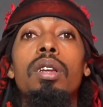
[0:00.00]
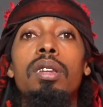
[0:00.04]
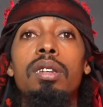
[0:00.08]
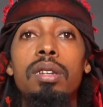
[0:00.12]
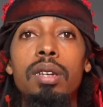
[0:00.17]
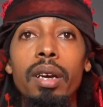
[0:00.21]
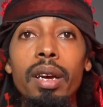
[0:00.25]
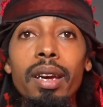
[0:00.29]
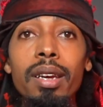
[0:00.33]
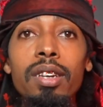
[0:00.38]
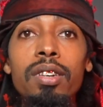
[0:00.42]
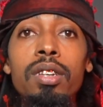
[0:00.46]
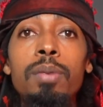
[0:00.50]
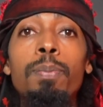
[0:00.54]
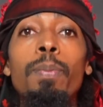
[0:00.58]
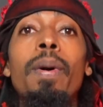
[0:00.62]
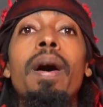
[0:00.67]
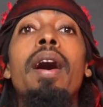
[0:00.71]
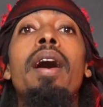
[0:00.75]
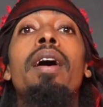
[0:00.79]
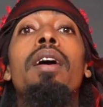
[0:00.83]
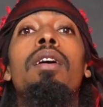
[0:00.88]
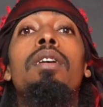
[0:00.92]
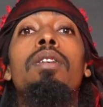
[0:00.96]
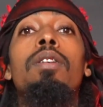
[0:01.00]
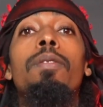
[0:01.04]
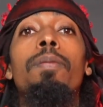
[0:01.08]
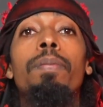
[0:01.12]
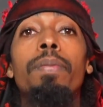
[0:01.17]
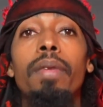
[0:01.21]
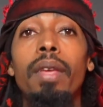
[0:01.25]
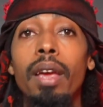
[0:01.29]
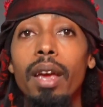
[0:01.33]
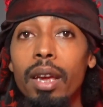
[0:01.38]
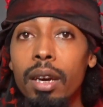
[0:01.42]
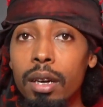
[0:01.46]
to aspire
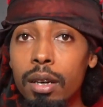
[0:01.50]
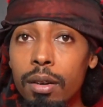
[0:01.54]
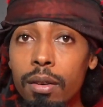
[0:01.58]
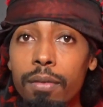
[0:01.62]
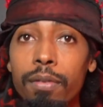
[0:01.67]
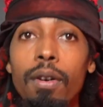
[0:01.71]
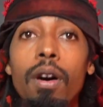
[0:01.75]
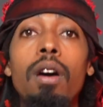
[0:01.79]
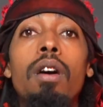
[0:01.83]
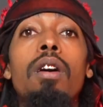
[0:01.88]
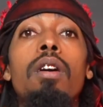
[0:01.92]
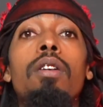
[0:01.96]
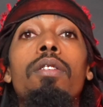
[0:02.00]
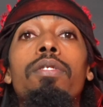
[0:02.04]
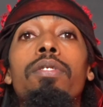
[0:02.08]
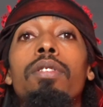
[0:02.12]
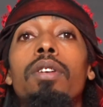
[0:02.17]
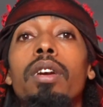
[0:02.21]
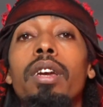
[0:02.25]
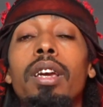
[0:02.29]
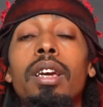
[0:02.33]
and evolve